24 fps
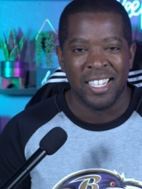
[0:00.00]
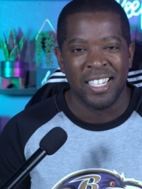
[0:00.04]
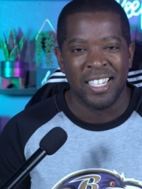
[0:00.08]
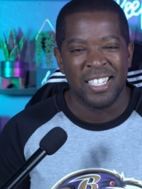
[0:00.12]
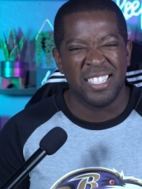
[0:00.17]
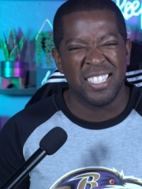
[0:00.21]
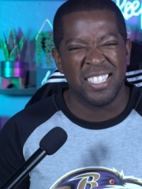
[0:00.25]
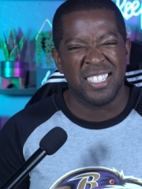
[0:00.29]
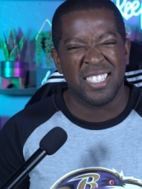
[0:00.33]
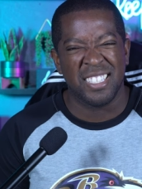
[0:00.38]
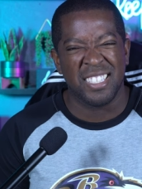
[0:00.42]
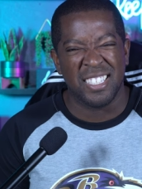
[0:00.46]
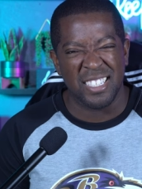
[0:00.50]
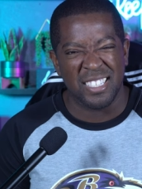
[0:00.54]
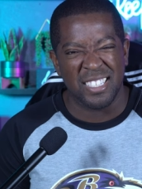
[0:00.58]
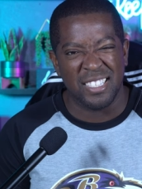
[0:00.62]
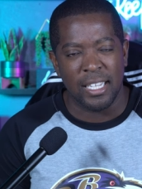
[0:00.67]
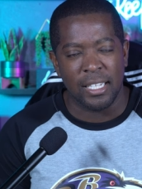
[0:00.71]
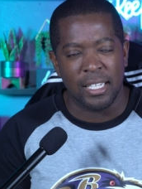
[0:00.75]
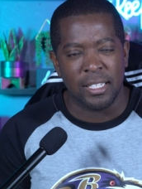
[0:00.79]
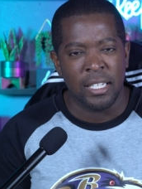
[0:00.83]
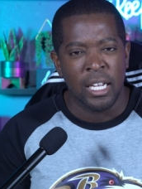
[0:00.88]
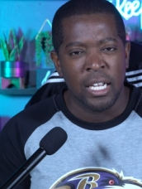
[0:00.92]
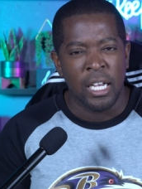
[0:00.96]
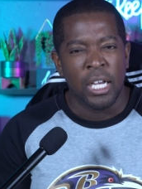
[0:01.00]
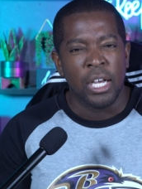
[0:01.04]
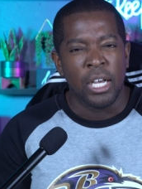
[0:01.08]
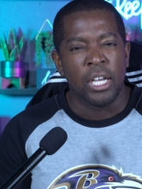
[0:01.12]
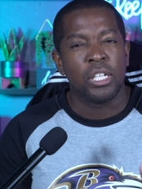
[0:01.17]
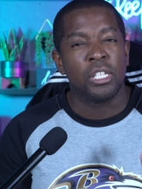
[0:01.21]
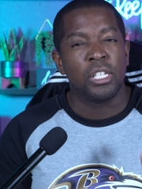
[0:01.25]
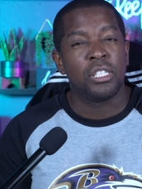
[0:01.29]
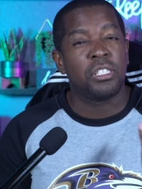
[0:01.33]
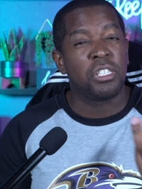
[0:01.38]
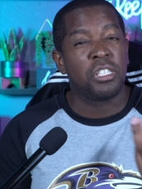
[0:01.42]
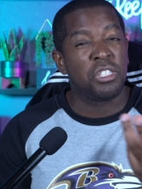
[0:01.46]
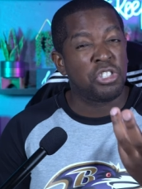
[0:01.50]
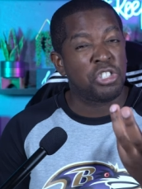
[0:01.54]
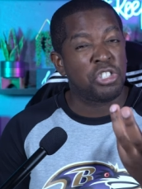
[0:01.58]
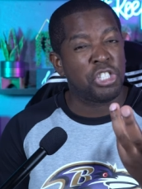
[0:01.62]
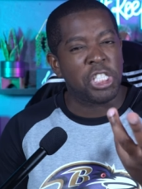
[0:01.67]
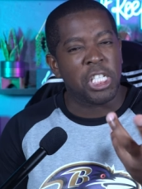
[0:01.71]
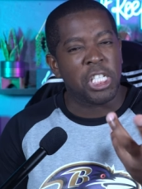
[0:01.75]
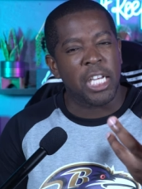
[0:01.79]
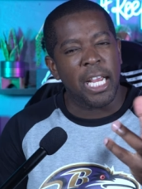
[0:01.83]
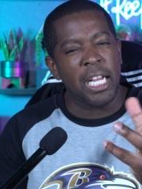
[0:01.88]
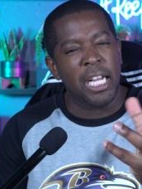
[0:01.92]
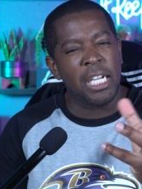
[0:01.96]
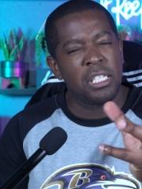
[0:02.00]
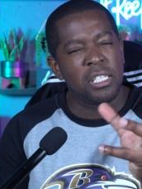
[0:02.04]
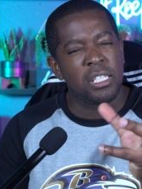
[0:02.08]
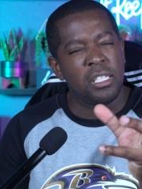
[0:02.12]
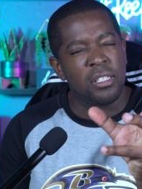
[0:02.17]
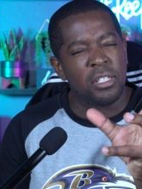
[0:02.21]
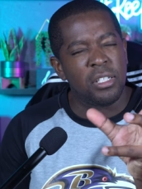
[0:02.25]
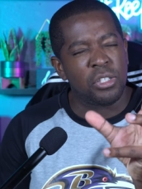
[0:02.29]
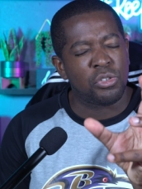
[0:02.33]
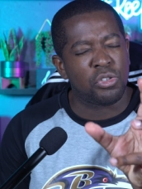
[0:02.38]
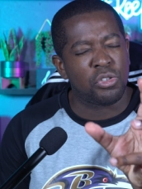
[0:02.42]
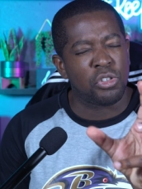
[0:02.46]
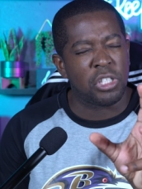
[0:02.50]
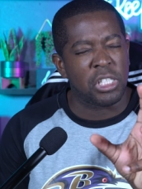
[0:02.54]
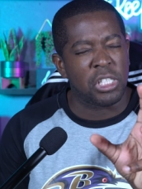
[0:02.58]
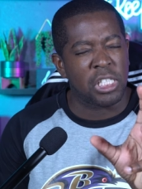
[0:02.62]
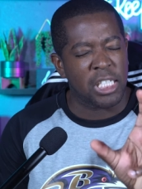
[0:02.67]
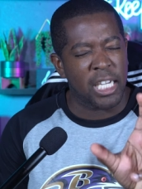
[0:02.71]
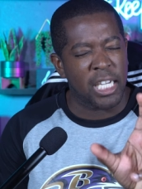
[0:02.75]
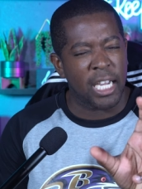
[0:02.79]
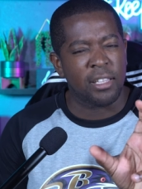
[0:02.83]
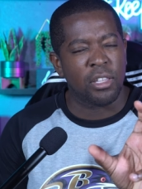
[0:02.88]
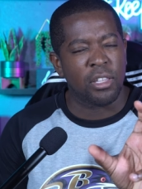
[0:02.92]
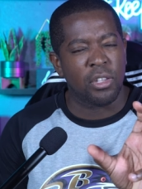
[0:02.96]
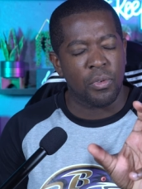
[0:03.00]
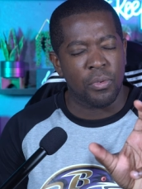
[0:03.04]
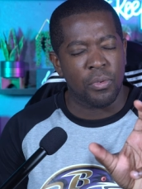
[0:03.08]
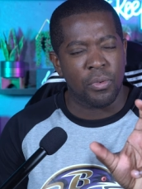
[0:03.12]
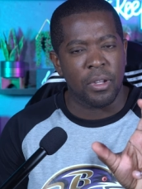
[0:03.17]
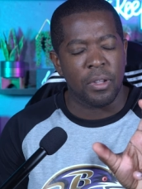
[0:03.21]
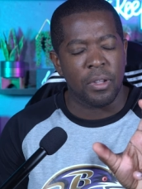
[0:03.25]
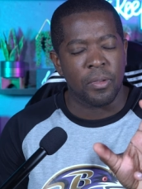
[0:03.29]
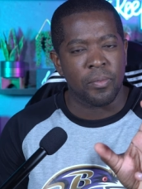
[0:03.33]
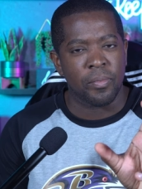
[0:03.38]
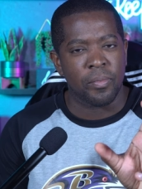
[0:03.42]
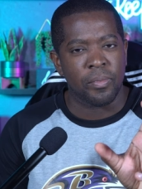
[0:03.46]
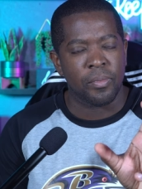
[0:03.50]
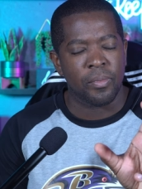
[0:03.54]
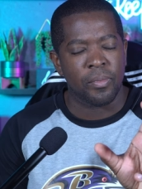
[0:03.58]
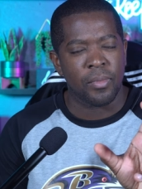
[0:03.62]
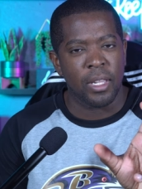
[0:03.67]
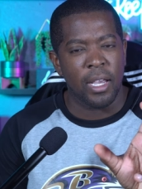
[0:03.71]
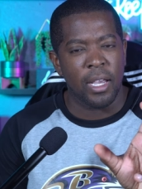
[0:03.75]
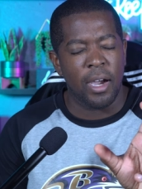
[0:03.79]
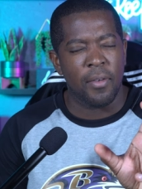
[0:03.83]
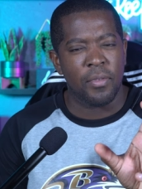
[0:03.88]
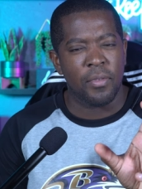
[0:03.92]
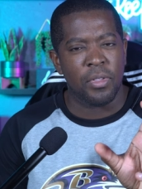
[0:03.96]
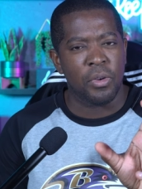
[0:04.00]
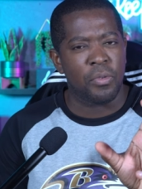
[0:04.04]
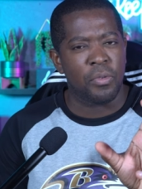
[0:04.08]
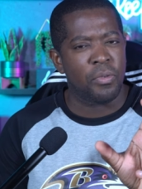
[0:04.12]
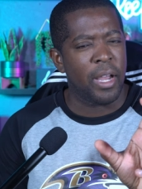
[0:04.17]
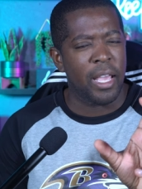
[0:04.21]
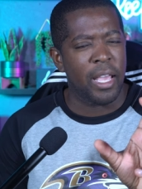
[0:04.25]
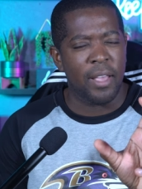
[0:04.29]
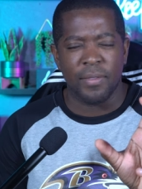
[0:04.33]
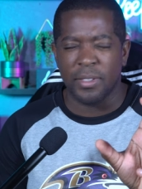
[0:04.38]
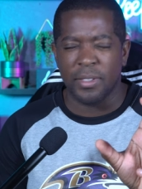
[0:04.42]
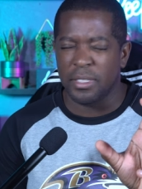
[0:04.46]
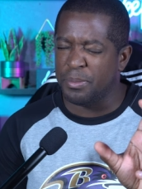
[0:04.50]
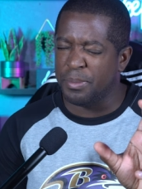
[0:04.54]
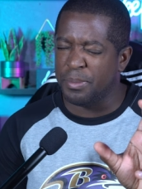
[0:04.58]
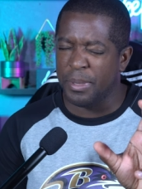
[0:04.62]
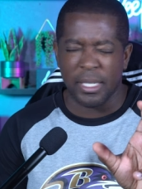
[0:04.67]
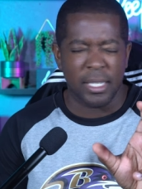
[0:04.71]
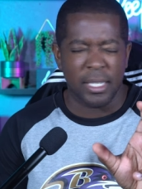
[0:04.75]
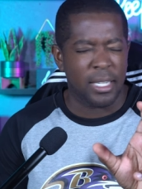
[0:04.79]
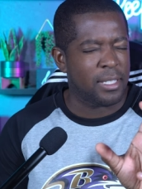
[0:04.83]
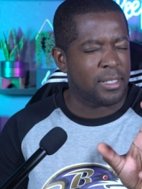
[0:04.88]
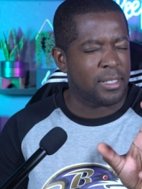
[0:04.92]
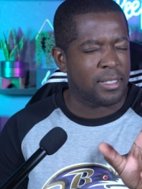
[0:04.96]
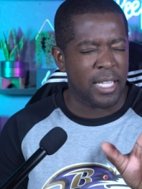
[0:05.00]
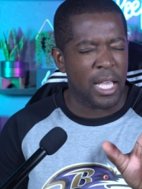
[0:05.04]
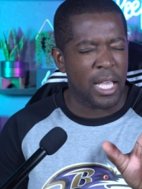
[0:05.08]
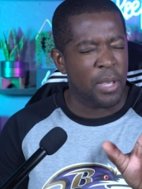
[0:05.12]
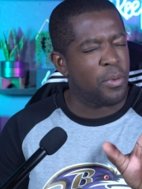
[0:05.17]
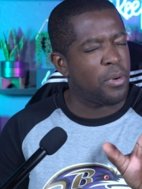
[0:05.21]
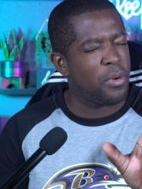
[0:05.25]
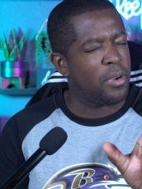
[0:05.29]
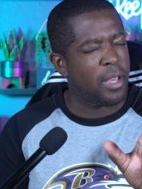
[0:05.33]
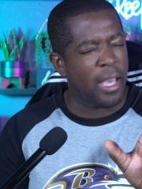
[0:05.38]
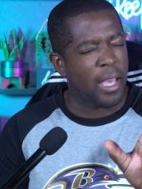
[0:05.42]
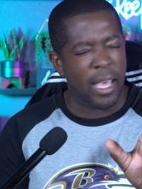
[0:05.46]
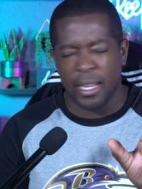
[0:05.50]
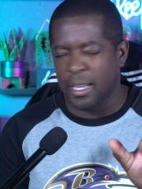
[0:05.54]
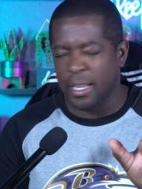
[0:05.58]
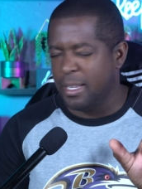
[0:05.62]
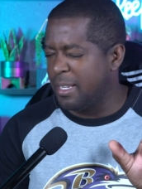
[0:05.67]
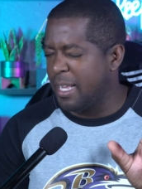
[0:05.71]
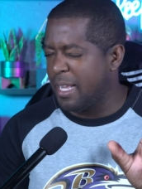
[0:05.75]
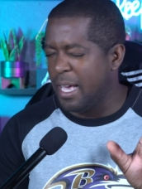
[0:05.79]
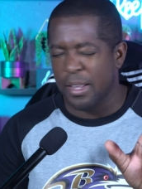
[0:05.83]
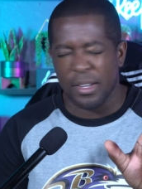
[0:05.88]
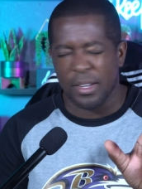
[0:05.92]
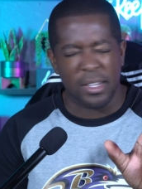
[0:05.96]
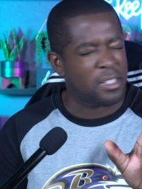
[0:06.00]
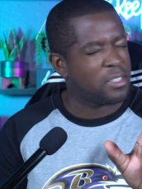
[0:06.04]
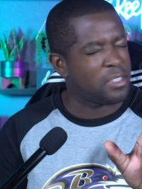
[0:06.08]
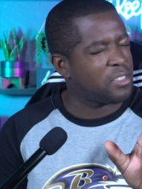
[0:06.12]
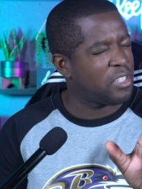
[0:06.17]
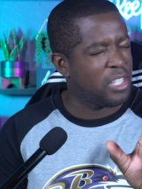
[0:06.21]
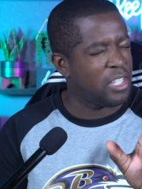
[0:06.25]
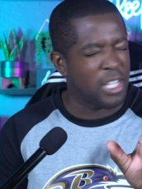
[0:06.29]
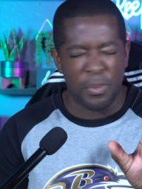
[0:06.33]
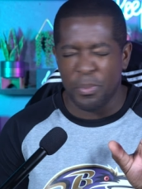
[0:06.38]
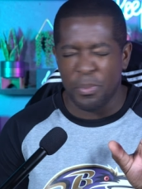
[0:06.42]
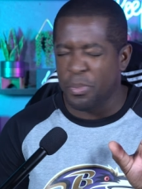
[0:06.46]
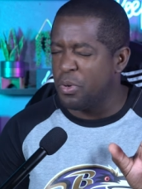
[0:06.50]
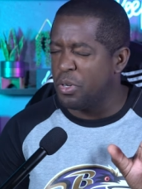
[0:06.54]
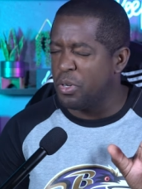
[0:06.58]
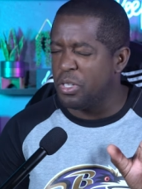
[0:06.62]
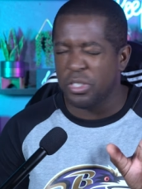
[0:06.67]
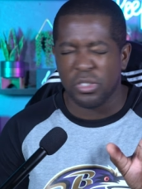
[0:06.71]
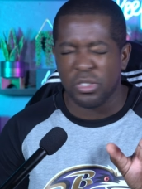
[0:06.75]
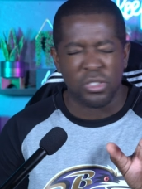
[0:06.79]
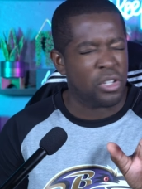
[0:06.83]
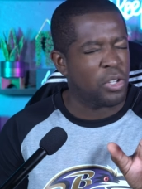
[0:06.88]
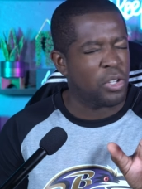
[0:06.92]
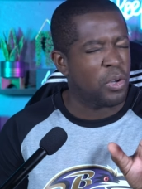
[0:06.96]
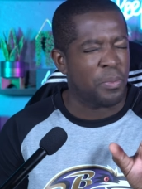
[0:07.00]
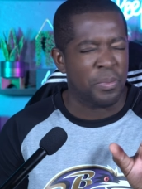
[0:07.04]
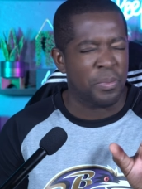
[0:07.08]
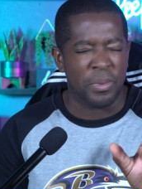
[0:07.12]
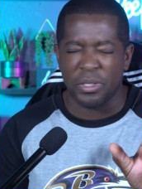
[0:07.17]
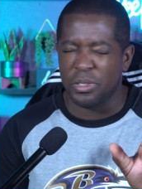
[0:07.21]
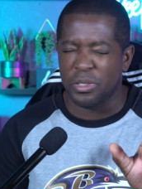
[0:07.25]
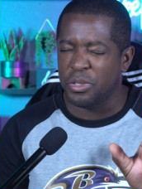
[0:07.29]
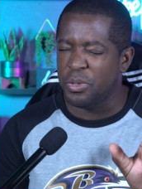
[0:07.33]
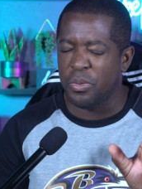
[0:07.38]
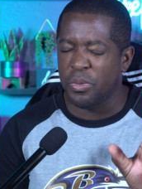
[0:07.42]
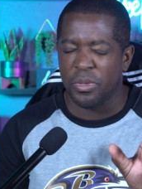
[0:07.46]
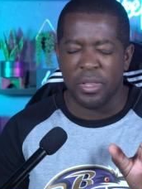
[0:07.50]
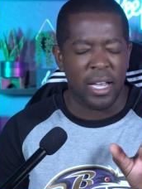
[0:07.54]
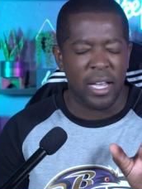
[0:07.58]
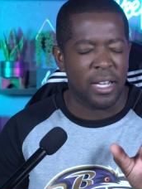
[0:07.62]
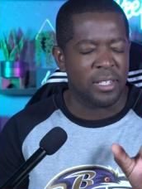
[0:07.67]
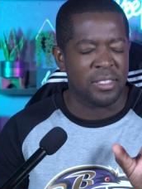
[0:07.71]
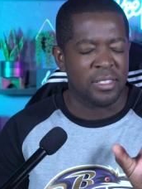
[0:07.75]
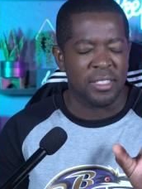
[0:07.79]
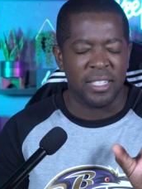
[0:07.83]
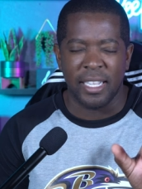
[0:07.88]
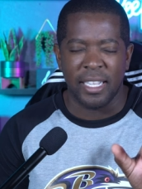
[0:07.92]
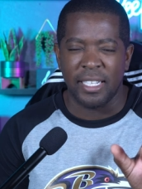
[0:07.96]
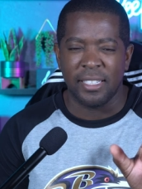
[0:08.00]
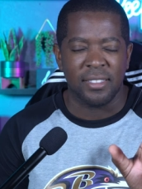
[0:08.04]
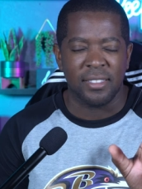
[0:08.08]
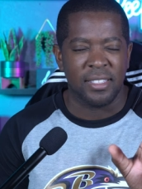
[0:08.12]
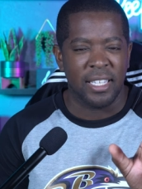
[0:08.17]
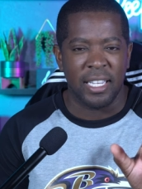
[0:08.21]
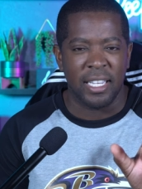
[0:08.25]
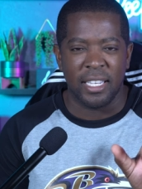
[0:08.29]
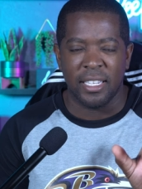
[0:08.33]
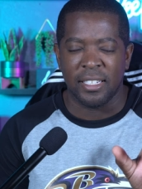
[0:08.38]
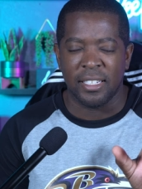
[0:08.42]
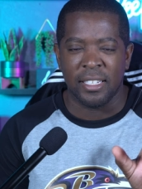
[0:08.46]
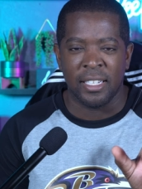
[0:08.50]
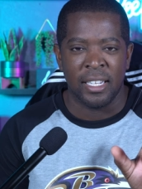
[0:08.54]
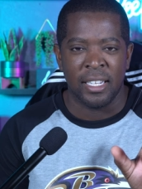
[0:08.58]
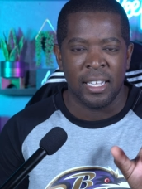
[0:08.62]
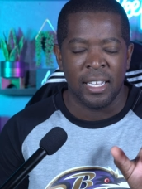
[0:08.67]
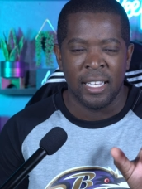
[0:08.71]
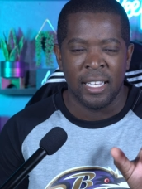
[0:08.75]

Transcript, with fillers: just the success, just changing the trajectory of the Ravens, because they were headed down a slippery slope in two thousand eighteen.